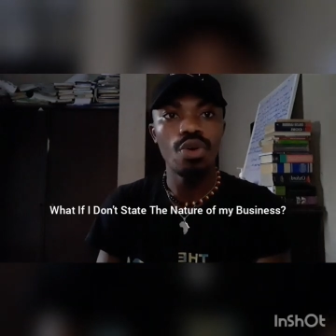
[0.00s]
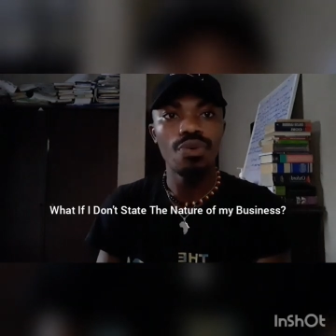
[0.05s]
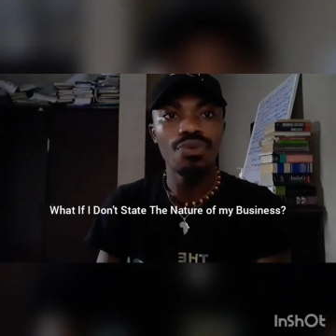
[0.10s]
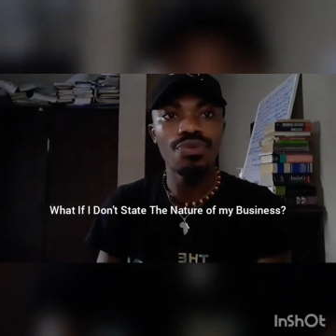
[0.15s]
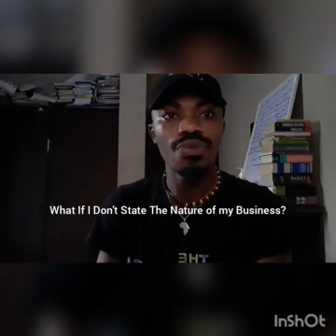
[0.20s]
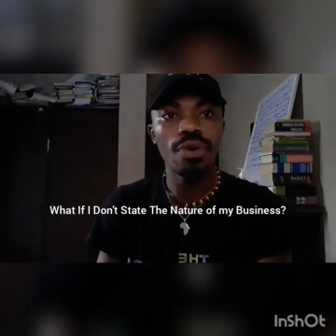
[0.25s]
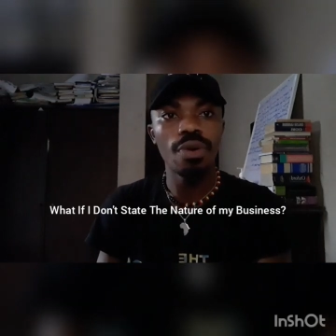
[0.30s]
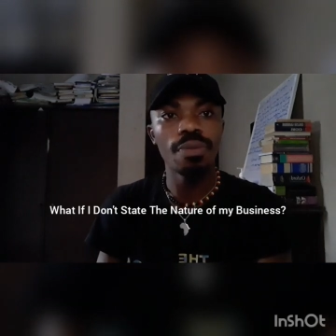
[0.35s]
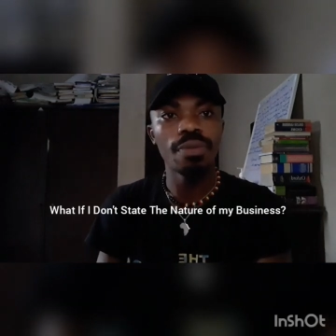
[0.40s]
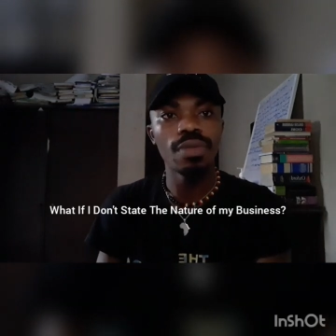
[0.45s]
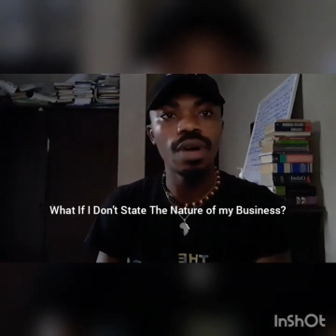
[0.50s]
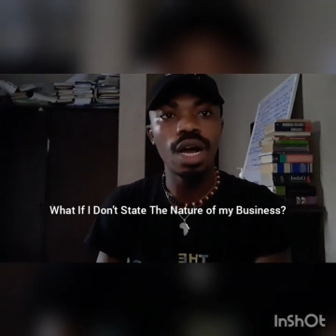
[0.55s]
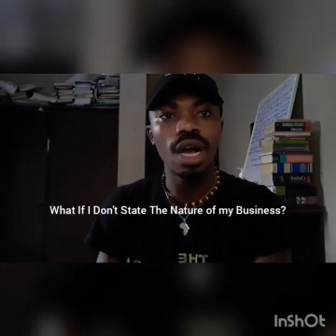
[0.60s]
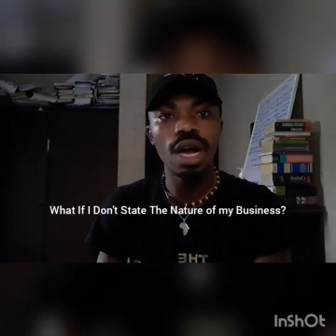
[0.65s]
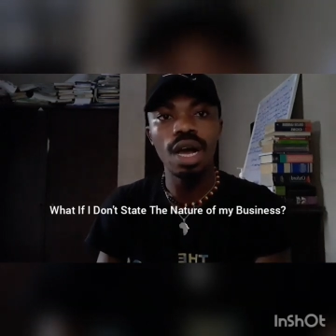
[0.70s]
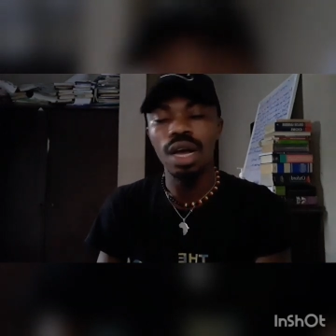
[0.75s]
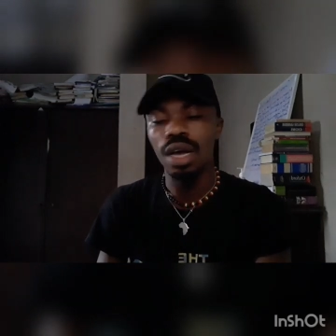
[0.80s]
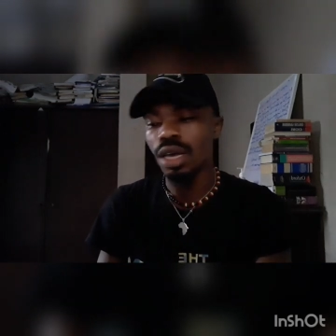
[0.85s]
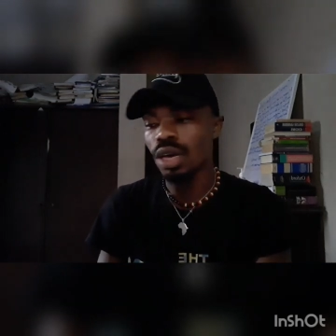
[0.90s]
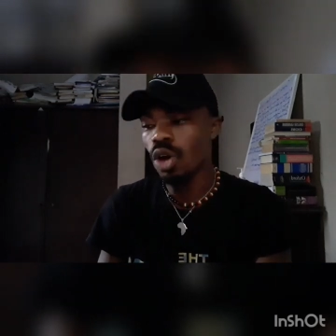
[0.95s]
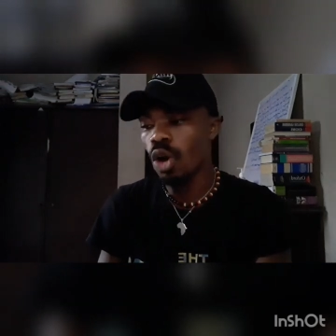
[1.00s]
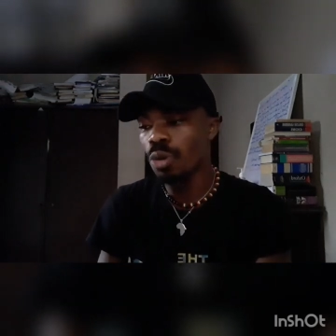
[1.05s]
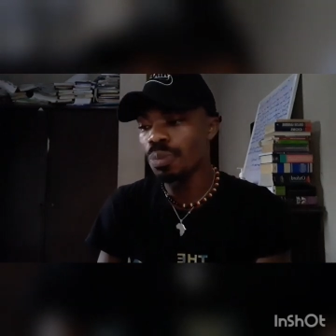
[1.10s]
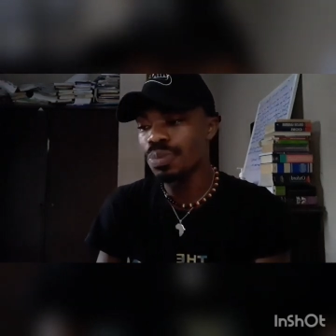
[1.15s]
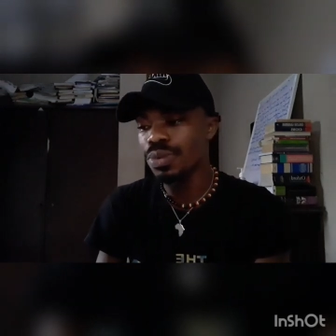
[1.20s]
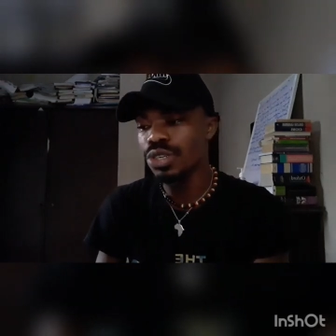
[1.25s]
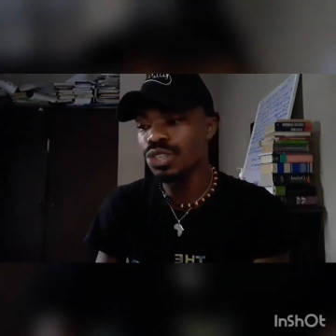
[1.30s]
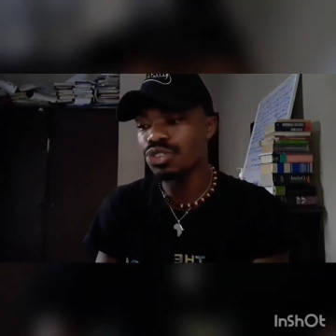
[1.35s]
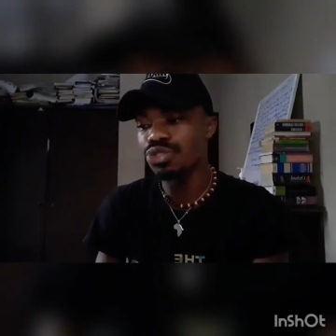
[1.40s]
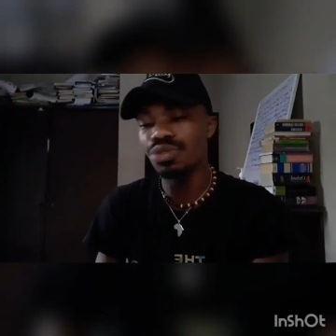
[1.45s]
from a
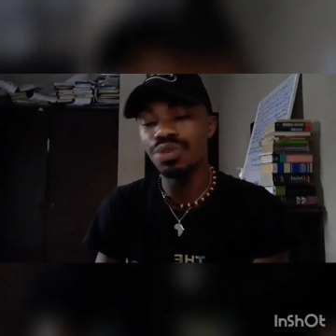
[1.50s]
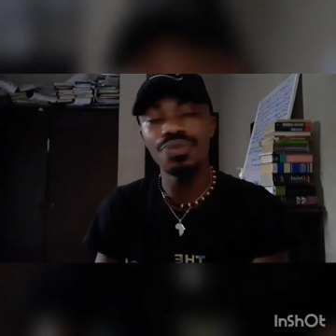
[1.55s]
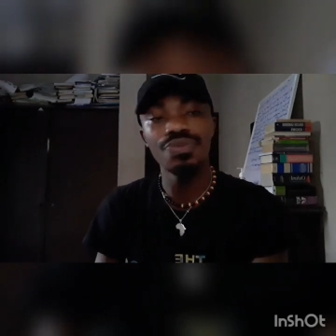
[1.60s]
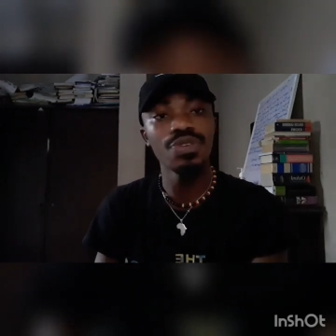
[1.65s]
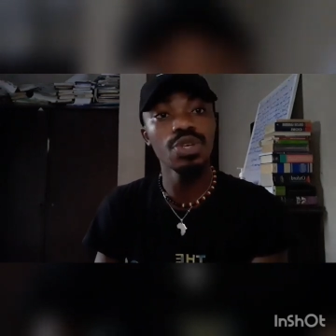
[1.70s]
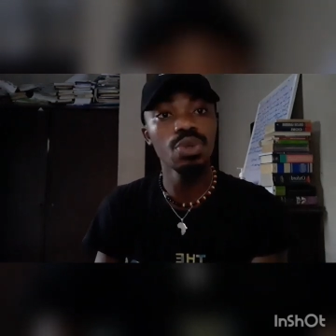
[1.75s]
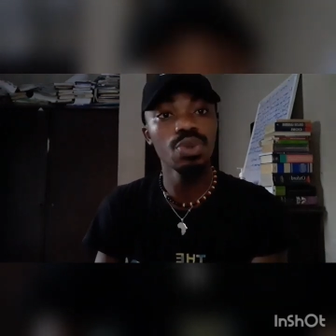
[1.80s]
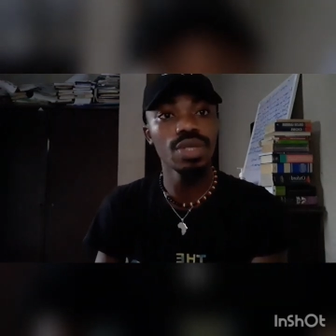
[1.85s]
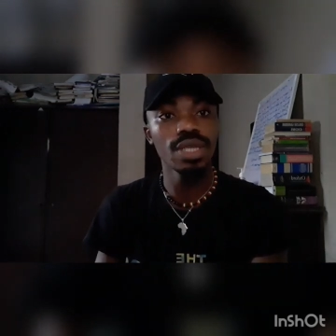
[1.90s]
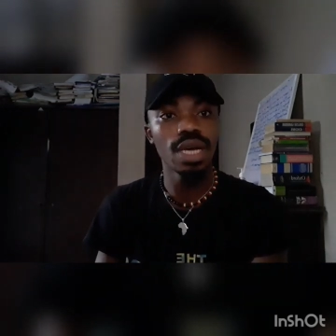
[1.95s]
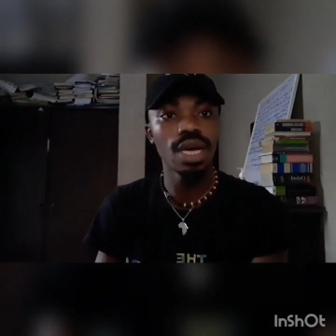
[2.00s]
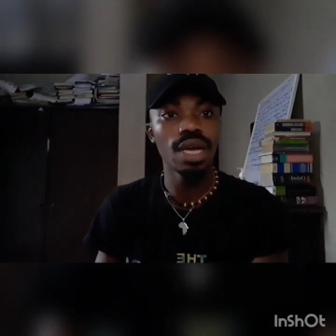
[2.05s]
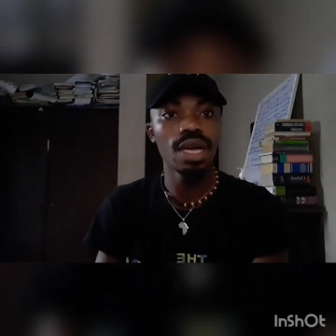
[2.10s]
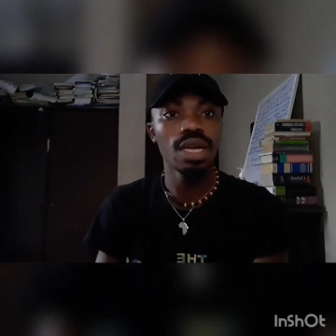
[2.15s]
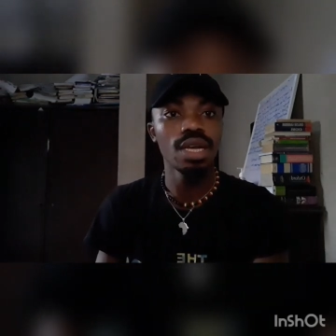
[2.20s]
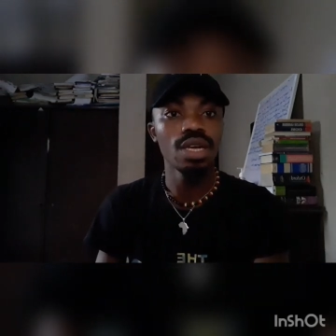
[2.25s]
company's refusal